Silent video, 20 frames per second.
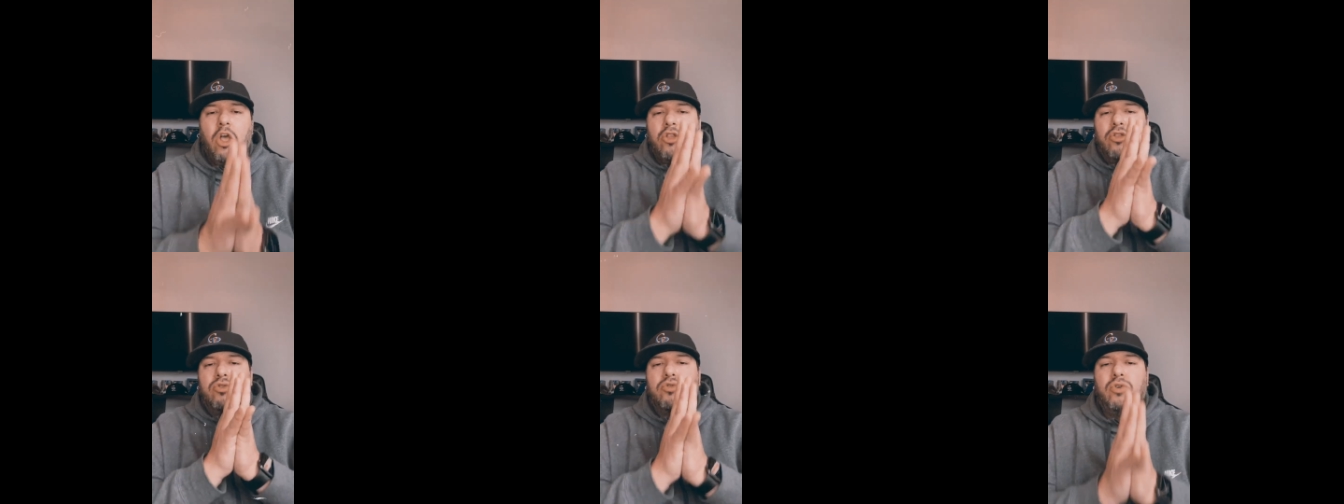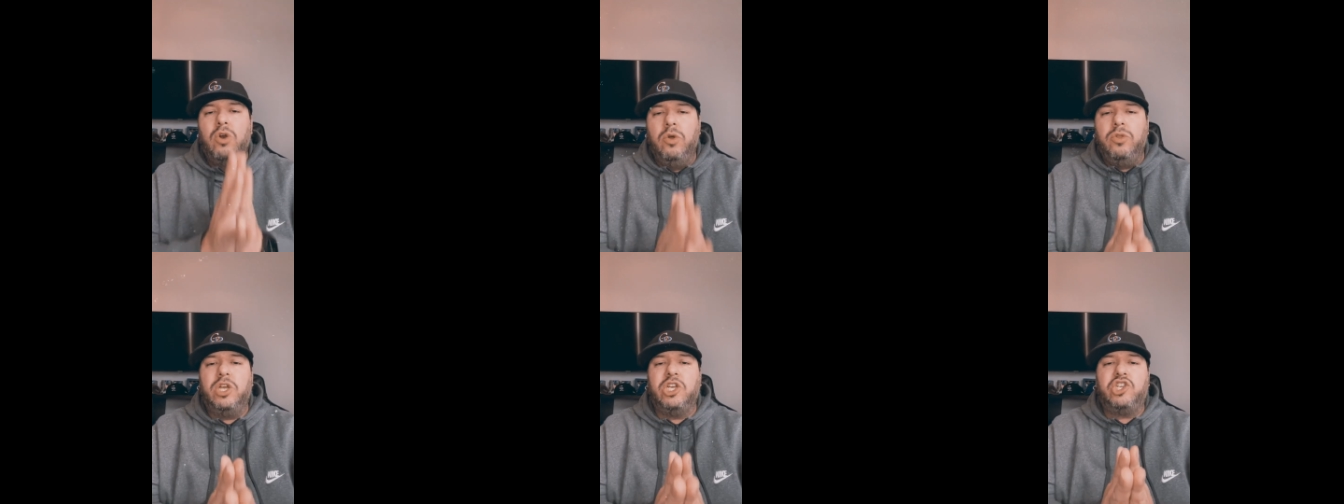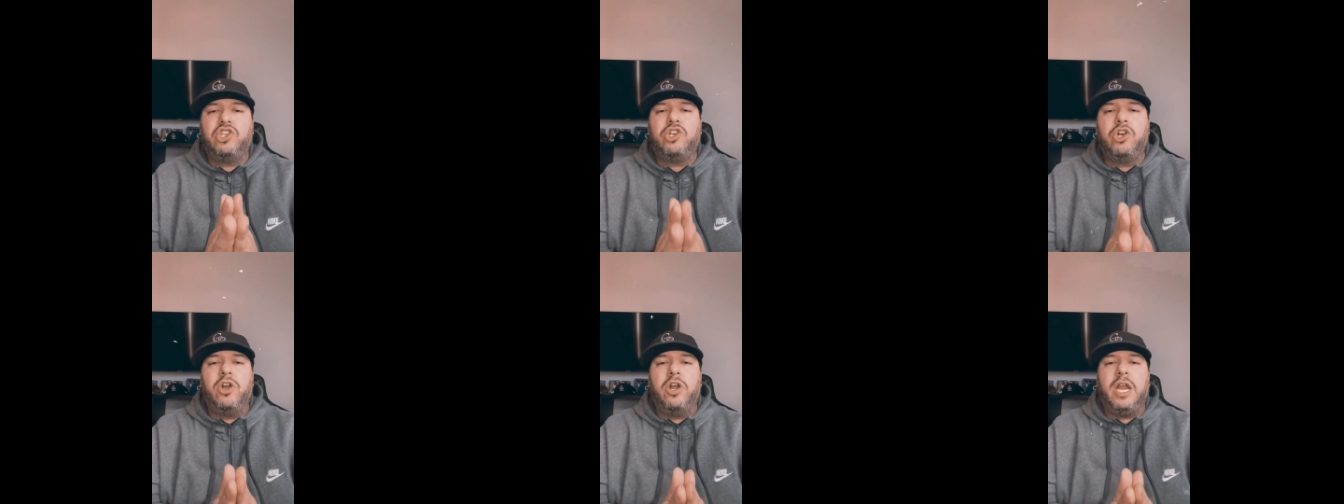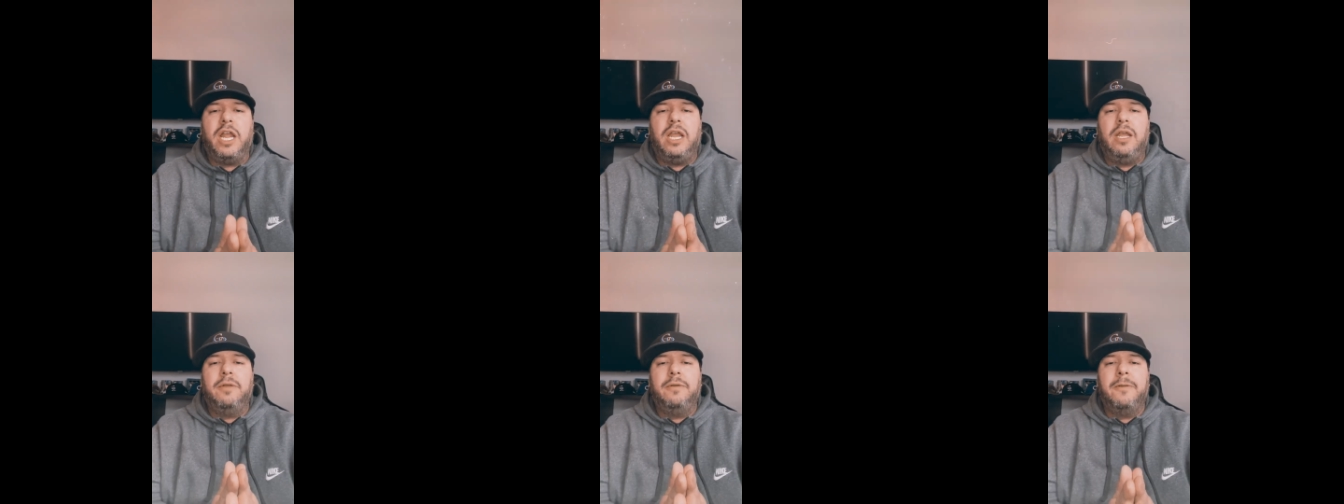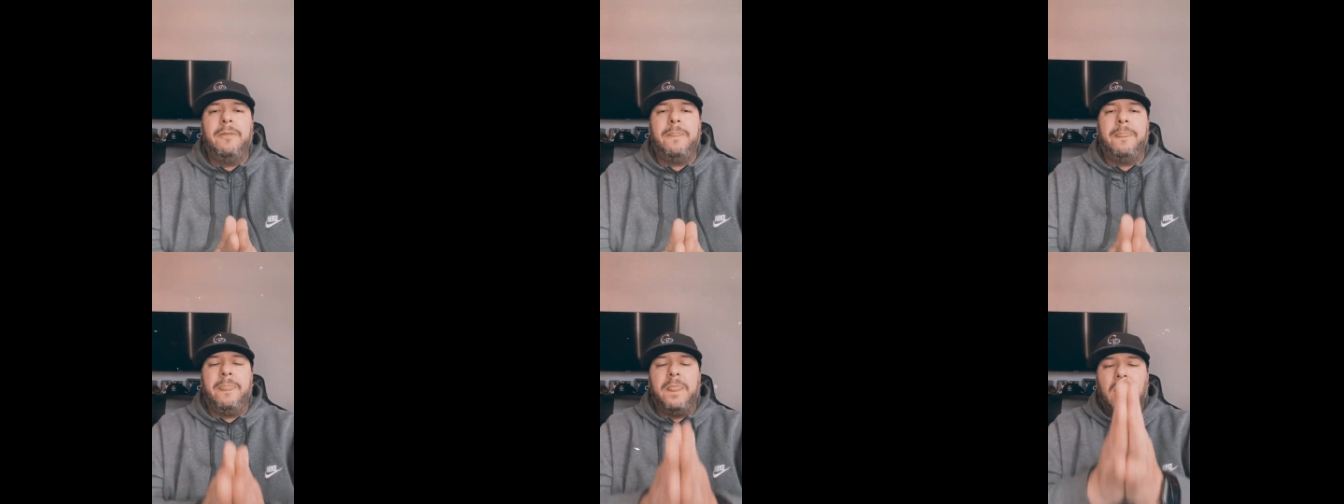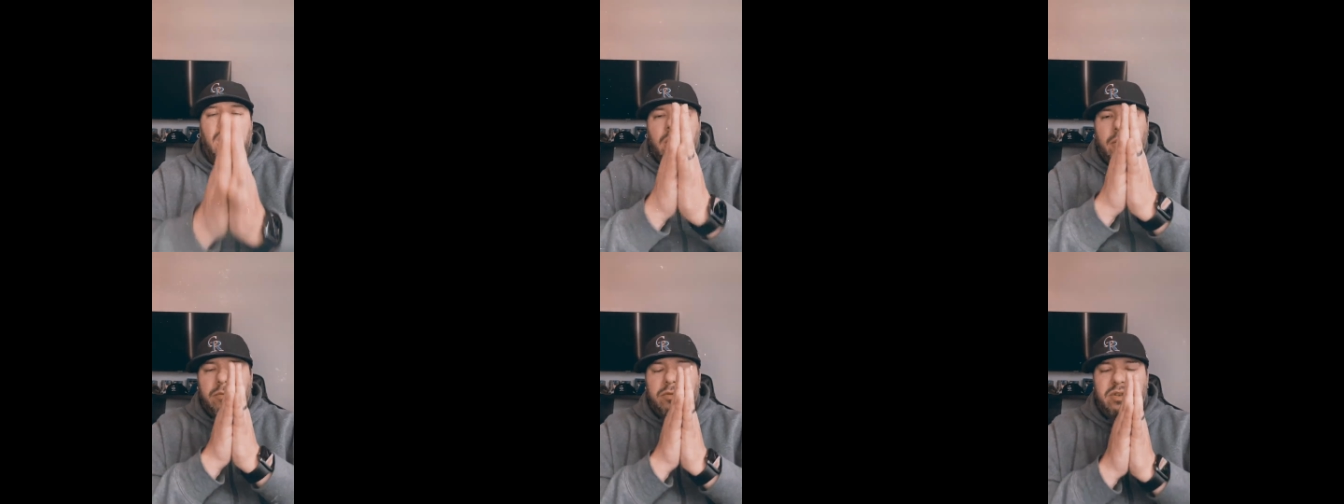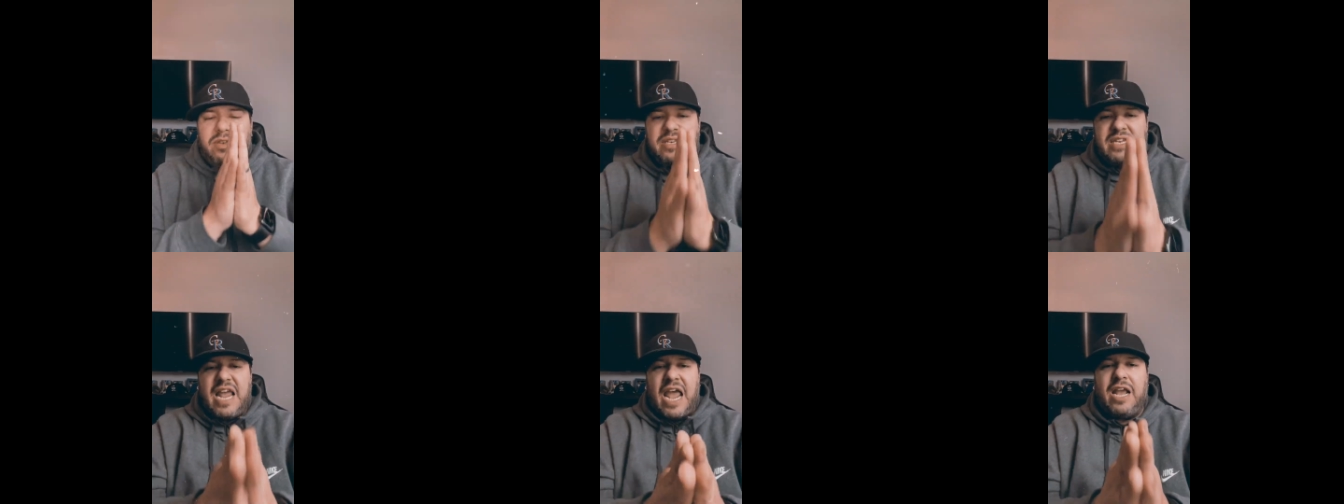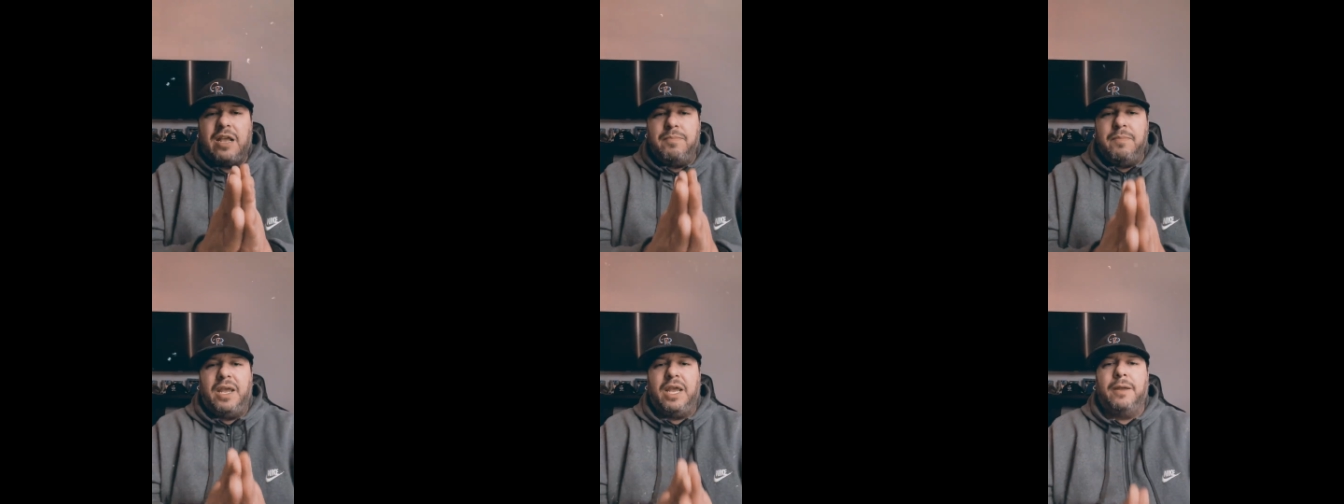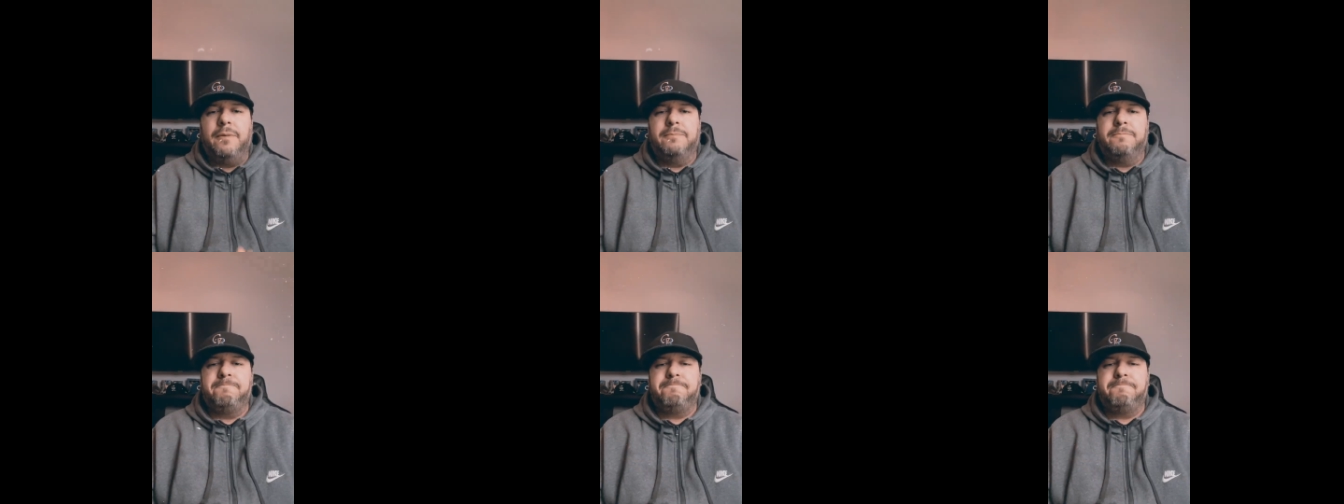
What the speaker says: through this journey, take me.